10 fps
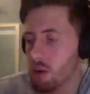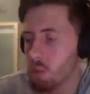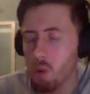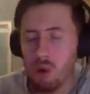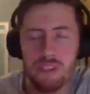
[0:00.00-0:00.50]

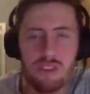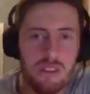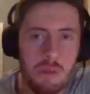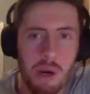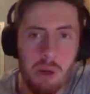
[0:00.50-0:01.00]
What is
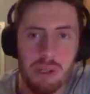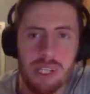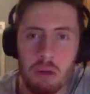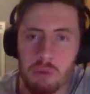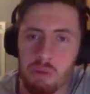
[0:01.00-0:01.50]
there about
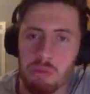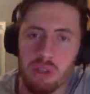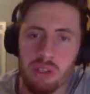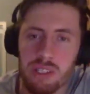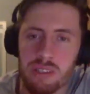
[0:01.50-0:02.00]

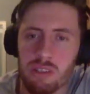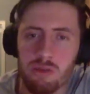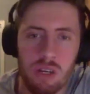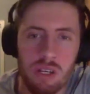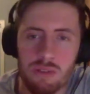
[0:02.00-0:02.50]
accountability that
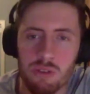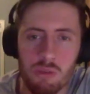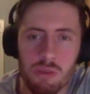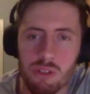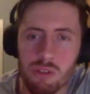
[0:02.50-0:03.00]
drives so
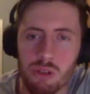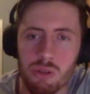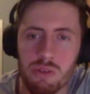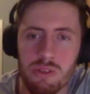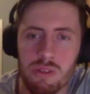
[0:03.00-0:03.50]
much growth?